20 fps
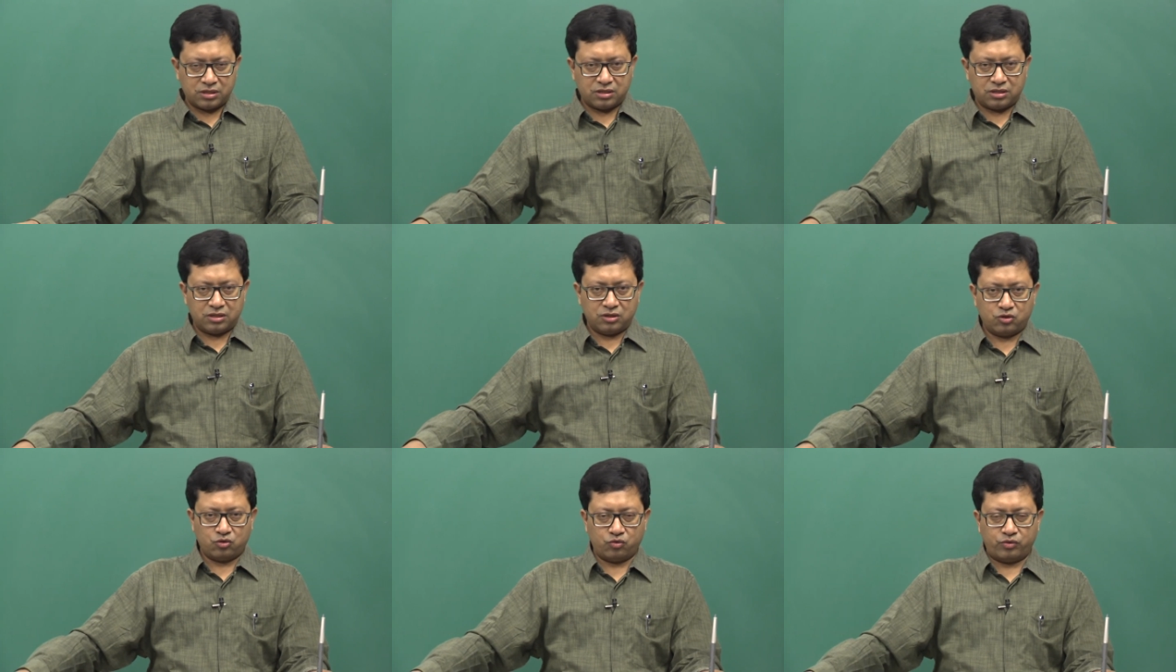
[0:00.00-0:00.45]

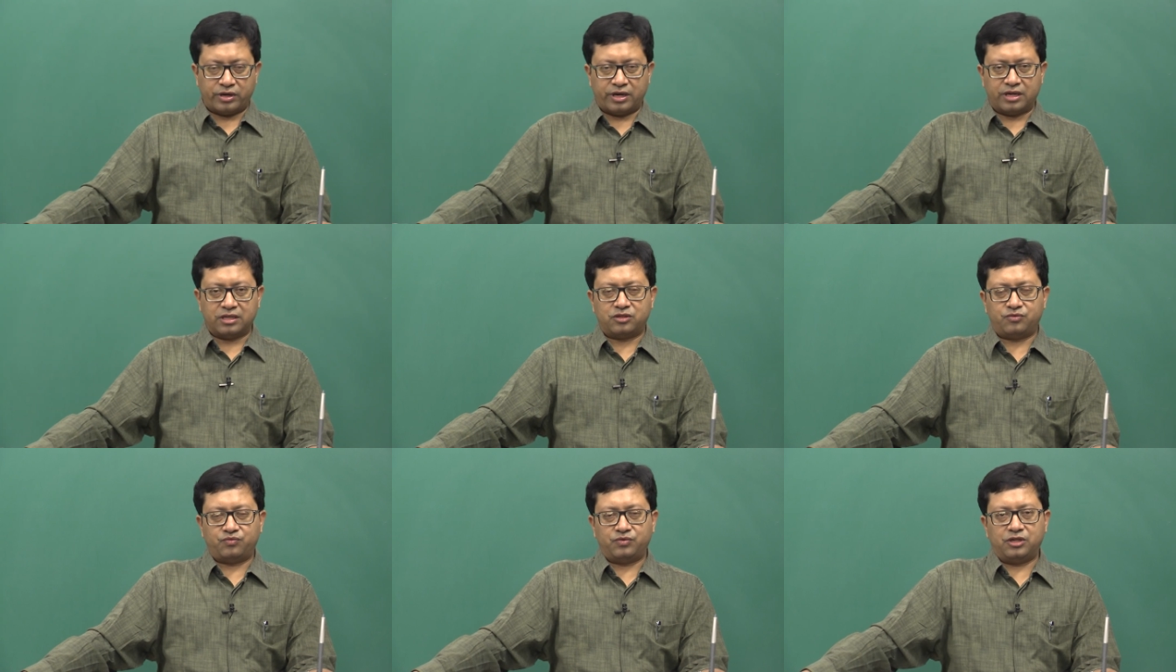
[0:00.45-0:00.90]
So,
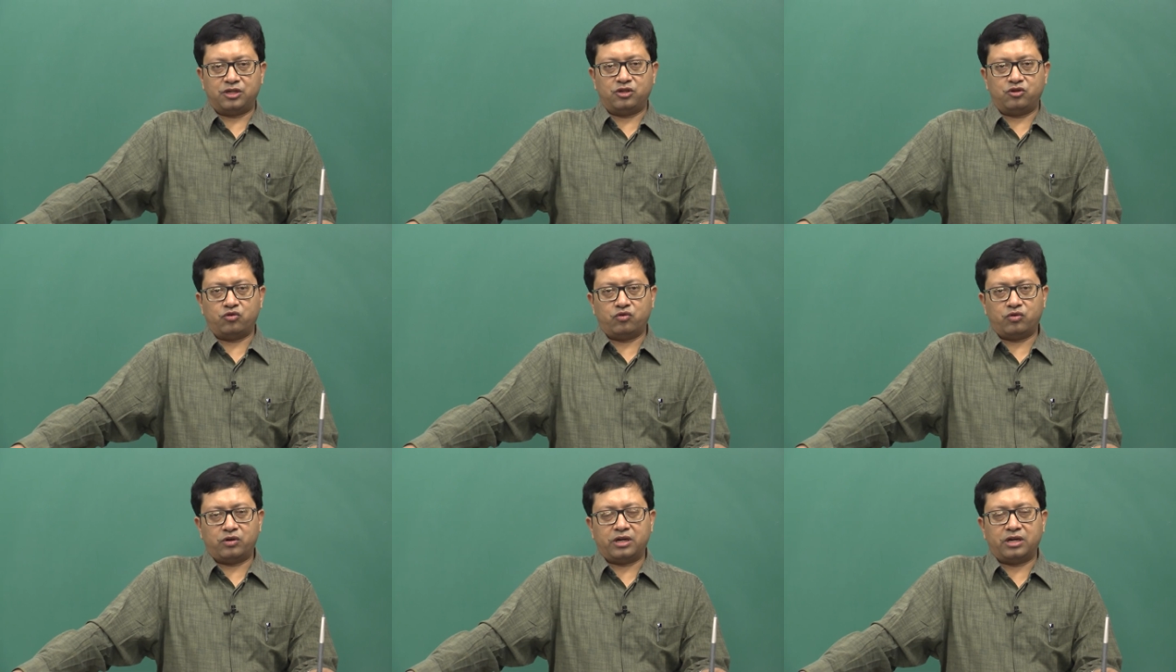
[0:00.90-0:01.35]
hence we
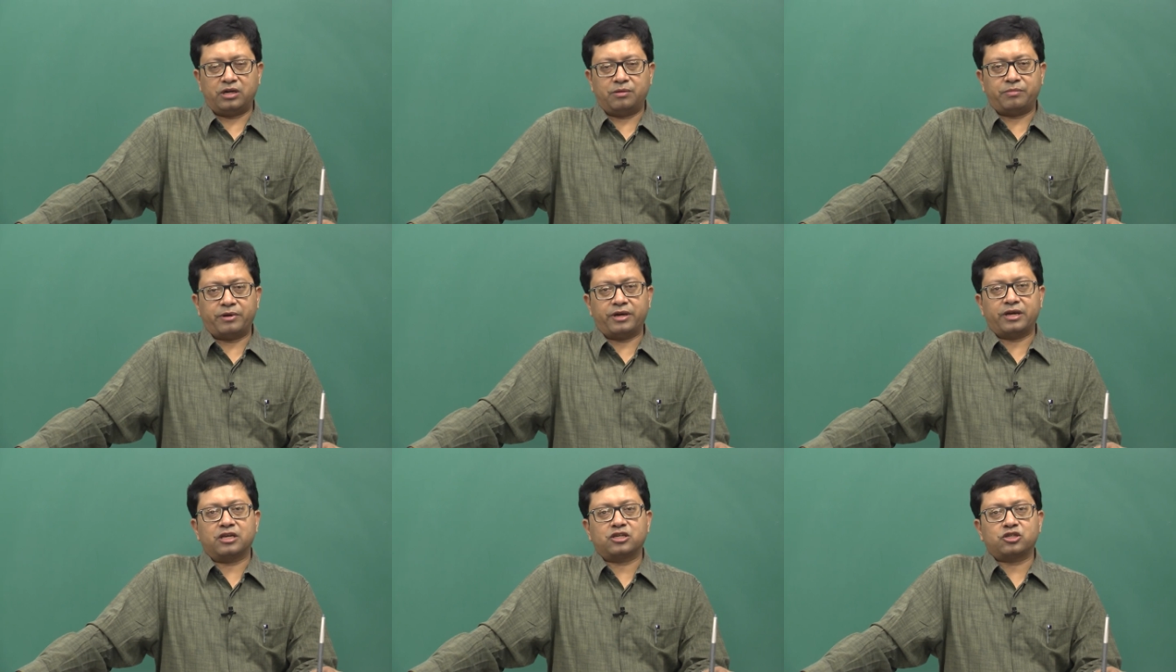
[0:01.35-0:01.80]
denote it by a